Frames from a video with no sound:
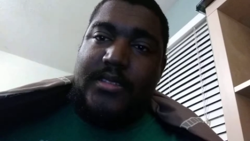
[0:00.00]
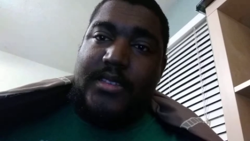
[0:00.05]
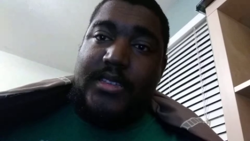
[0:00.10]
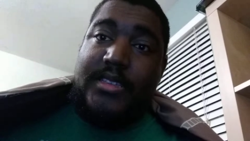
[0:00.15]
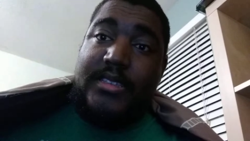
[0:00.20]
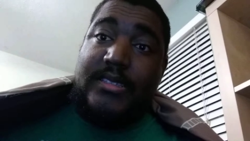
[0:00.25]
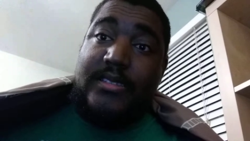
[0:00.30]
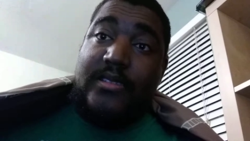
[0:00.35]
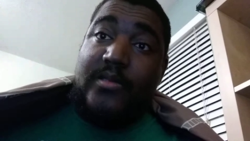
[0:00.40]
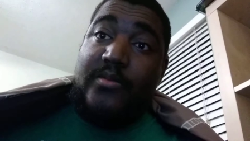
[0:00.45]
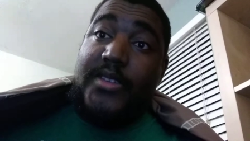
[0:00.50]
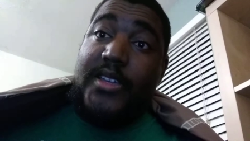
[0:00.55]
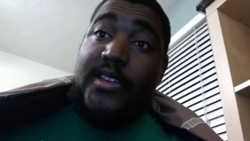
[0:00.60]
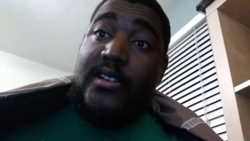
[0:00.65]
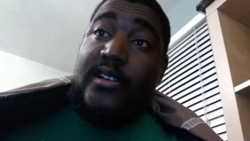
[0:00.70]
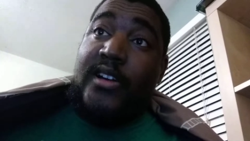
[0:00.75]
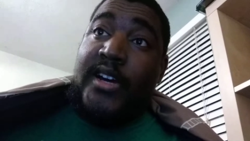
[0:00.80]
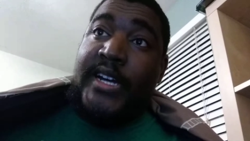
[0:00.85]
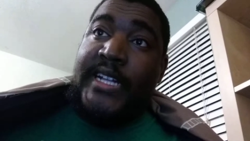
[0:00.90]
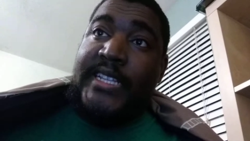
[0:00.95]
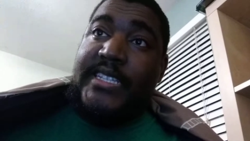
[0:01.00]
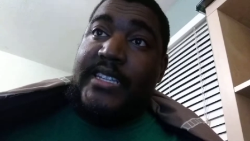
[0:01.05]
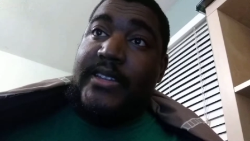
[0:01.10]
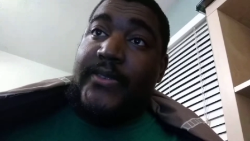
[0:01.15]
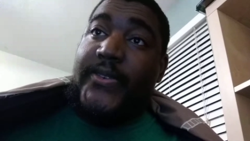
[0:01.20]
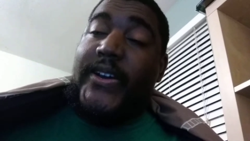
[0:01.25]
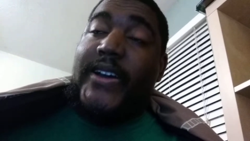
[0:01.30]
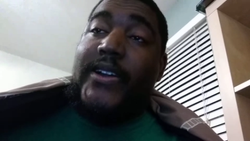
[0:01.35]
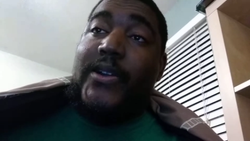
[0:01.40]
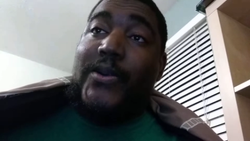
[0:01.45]
it's going to be on to the
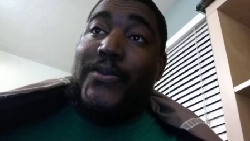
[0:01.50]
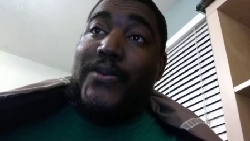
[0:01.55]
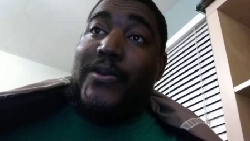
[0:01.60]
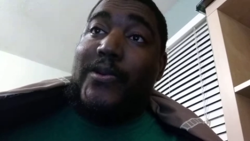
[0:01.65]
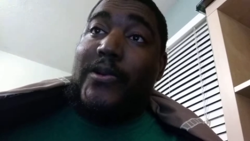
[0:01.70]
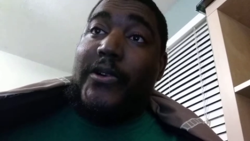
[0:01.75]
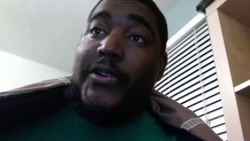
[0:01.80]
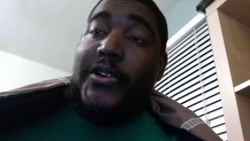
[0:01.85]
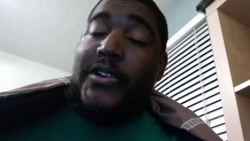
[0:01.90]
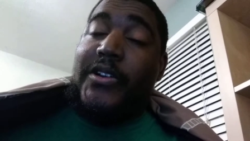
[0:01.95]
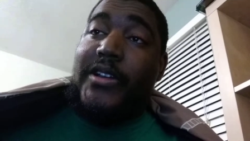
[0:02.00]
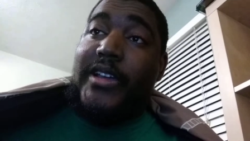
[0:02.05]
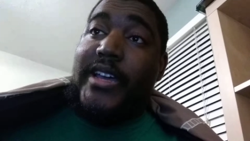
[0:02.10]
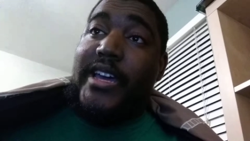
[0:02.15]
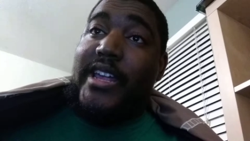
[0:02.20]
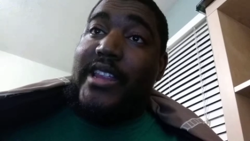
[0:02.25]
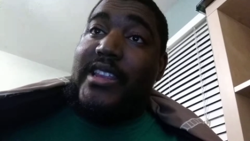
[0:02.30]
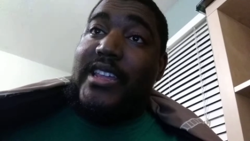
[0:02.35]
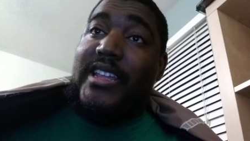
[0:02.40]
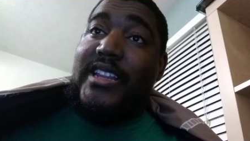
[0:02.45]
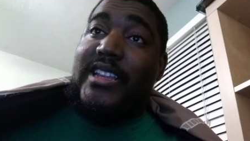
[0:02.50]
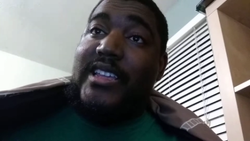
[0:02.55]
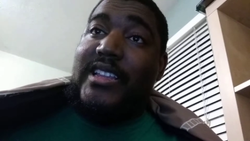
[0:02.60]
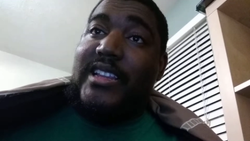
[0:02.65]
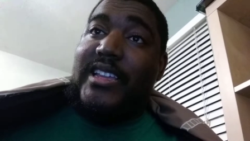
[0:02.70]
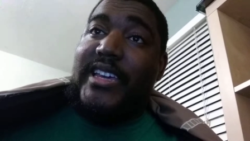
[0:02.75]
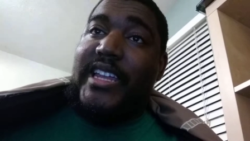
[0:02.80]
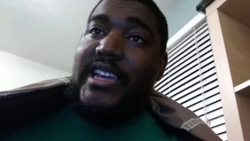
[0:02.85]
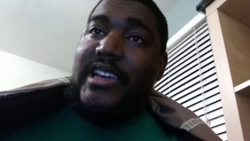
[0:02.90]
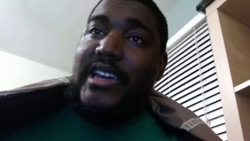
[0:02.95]
Final Four after
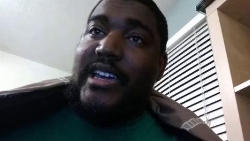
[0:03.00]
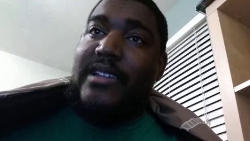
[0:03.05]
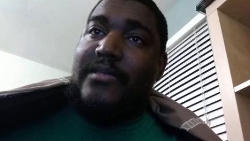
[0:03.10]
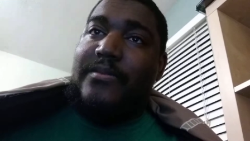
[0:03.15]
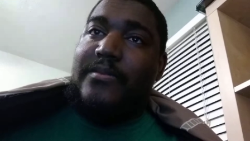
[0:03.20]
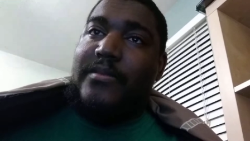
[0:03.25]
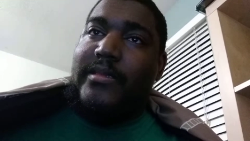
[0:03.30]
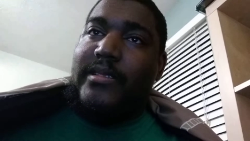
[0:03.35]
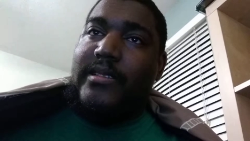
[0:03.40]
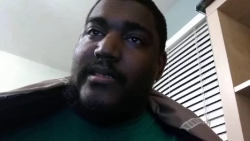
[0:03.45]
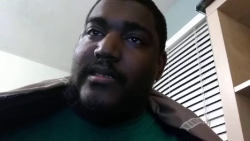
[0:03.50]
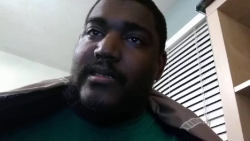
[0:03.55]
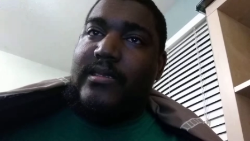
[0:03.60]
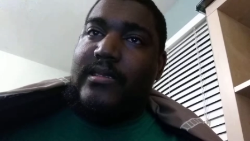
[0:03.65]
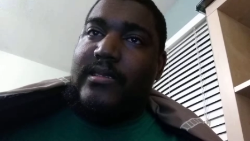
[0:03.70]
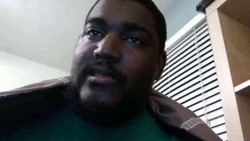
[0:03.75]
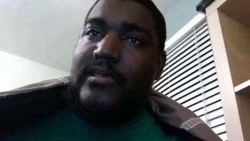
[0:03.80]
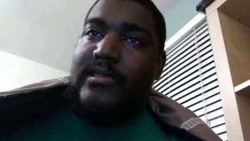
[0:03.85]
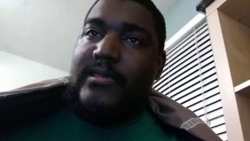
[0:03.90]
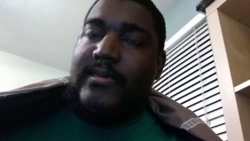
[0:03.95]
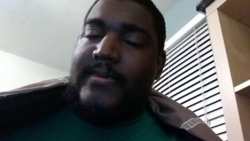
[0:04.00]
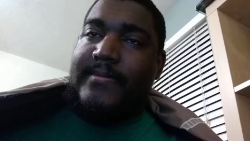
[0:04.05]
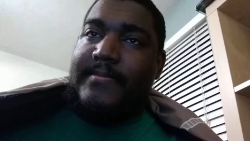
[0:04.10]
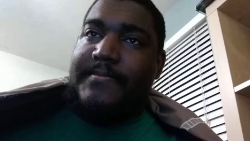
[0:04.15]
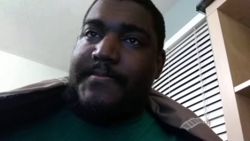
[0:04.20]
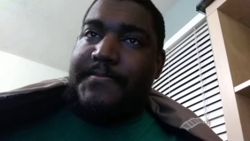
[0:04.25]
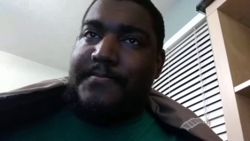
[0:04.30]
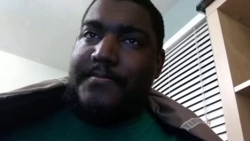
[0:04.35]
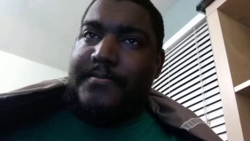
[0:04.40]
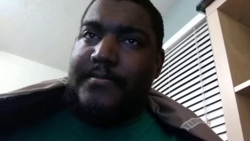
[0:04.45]
the Eight on,